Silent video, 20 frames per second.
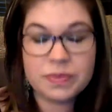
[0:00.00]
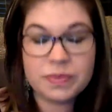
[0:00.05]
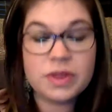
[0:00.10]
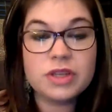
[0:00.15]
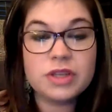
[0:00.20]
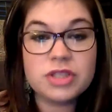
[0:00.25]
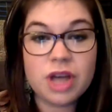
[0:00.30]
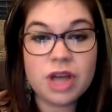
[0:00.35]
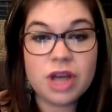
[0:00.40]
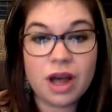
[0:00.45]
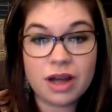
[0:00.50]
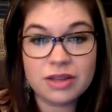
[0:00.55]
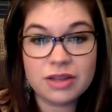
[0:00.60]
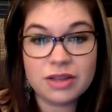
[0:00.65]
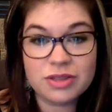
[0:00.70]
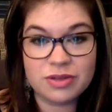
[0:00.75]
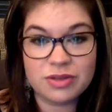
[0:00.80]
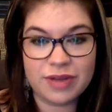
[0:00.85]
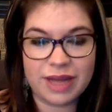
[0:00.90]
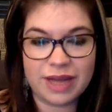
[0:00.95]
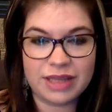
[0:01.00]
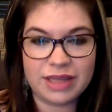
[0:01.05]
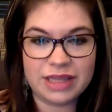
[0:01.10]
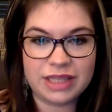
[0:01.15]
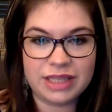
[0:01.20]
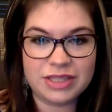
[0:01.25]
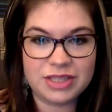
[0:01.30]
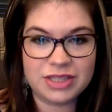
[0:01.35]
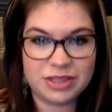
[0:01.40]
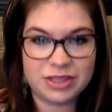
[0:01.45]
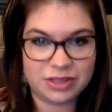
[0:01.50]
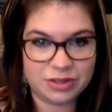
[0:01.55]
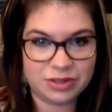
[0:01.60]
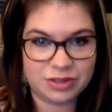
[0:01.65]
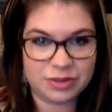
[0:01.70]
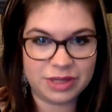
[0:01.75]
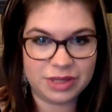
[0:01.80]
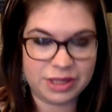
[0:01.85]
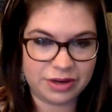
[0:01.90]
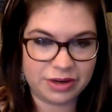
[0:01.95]
talk directly to
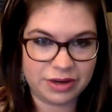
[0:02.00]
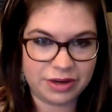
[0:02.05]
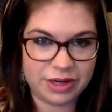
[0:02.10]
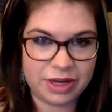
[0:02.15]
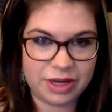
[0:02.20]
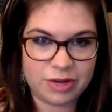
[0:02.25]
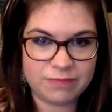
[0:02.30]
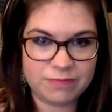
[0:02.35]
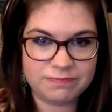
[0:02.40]
you a year ago?